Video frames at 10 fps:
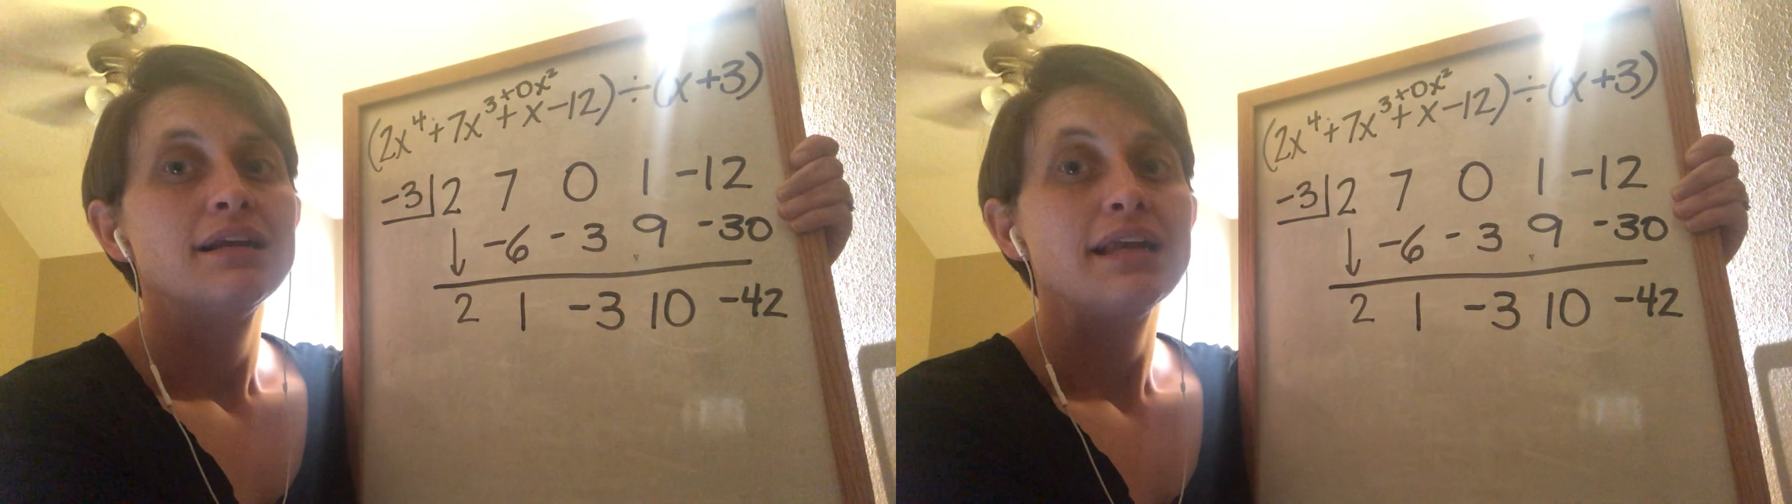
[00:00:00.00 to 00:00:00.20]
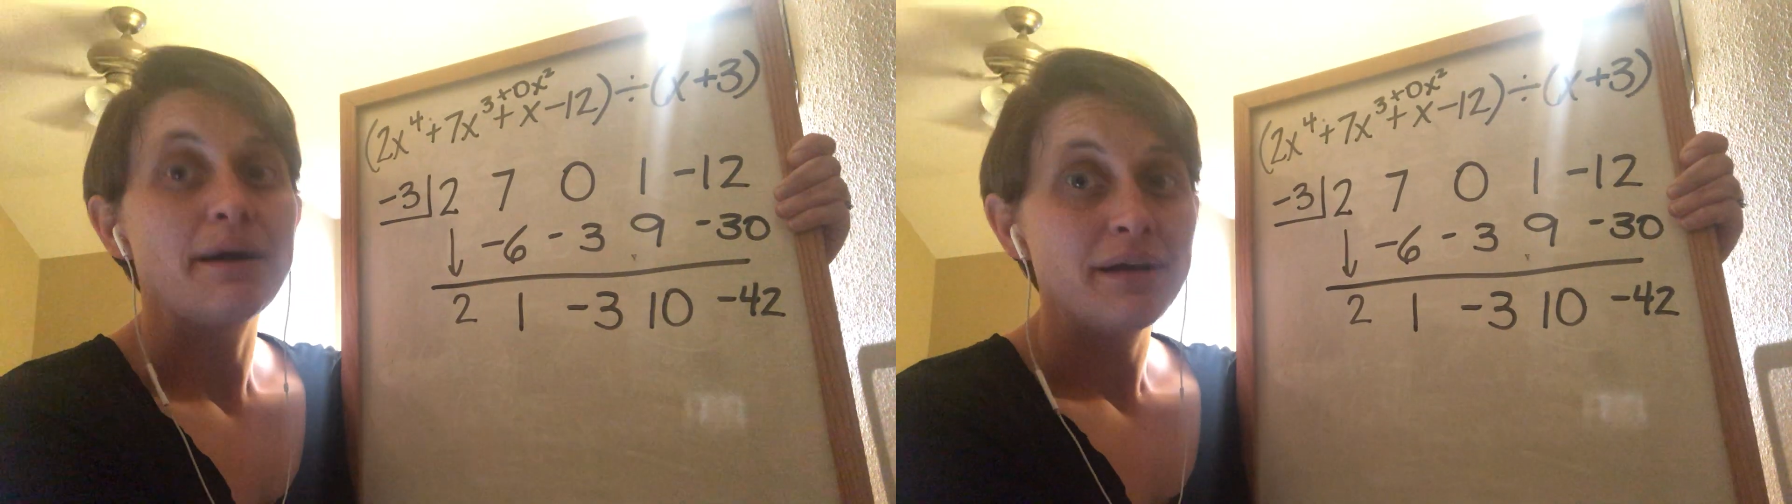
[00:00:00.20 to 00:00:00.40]

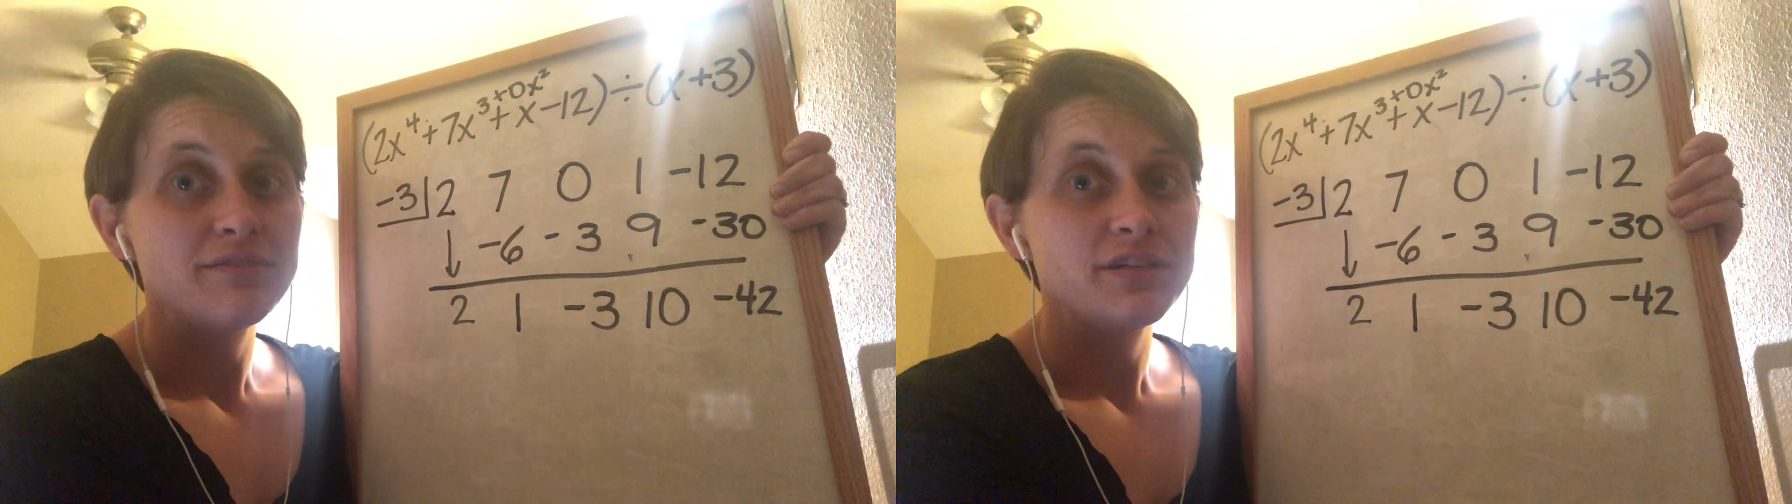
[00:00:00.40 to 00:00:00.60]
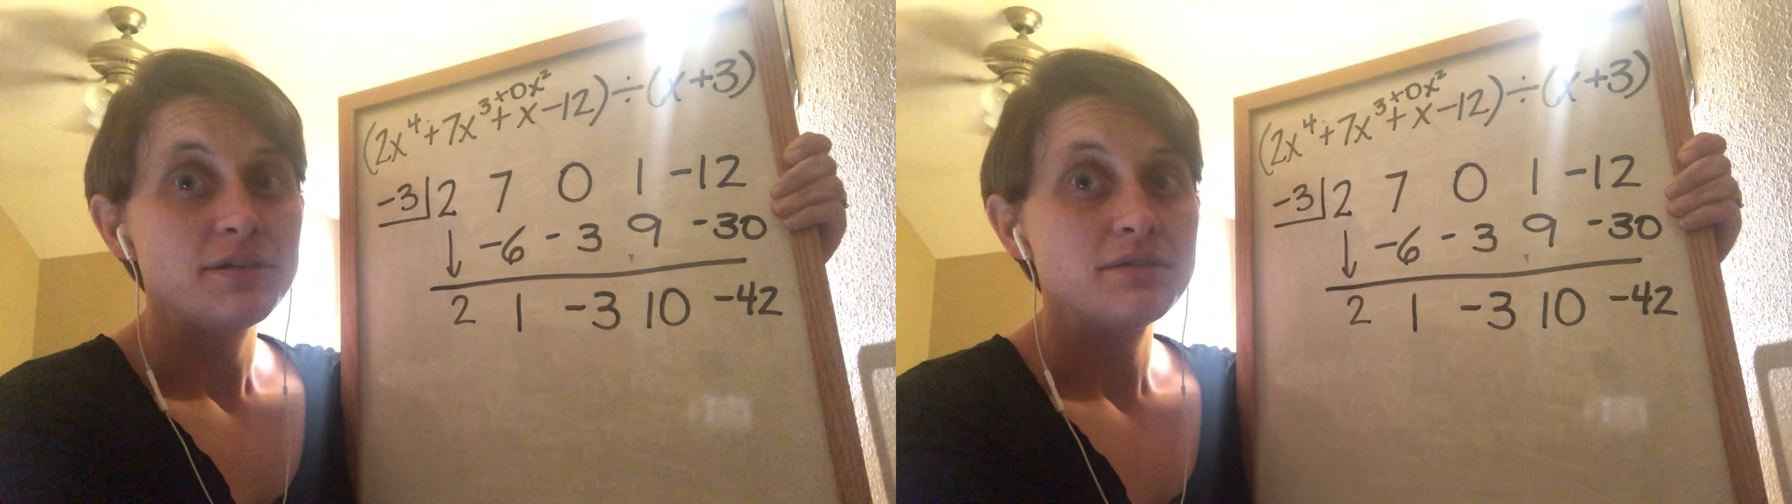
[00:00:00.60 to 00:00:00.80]
Now we have
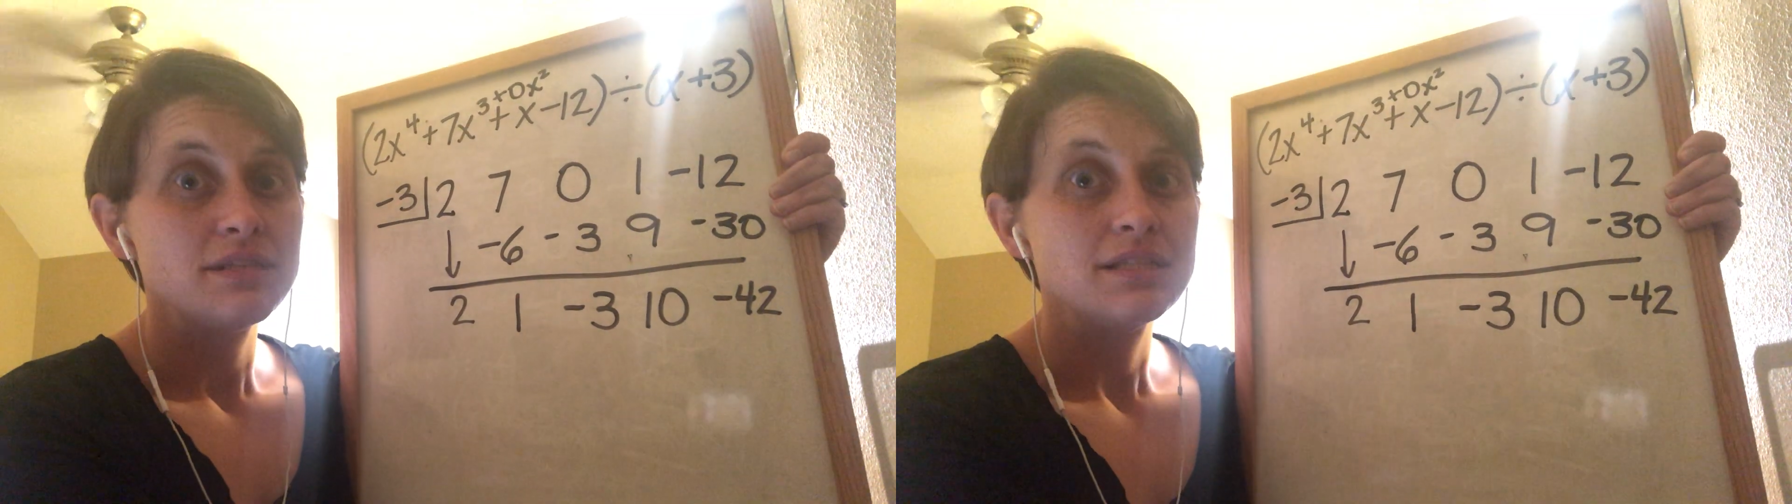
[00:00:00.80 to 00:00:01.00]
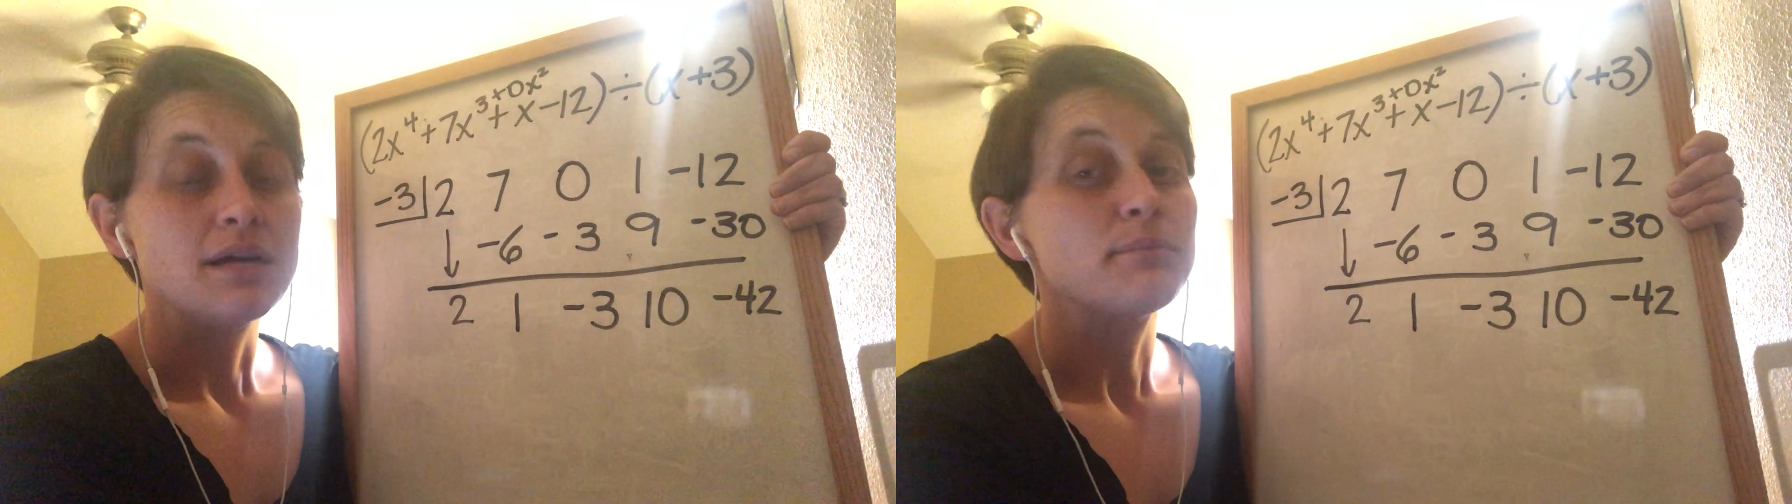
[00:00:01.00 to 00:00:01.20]
to use
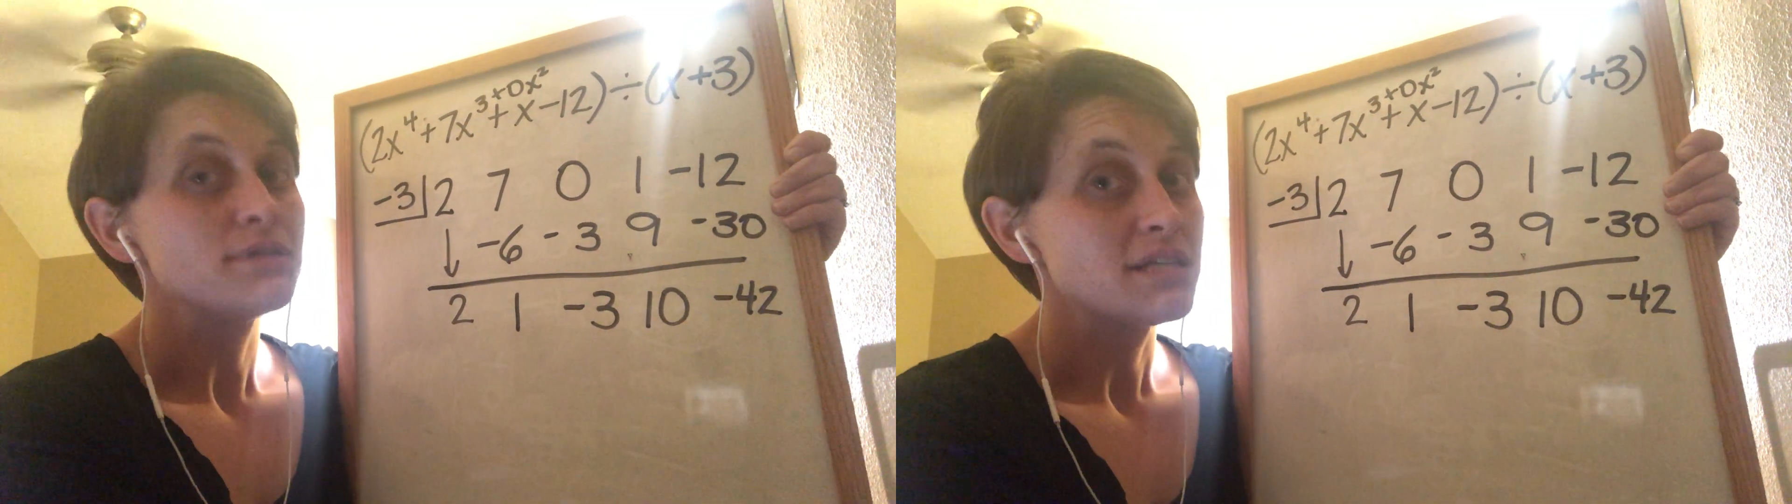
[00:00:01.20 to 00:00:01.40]
these numbers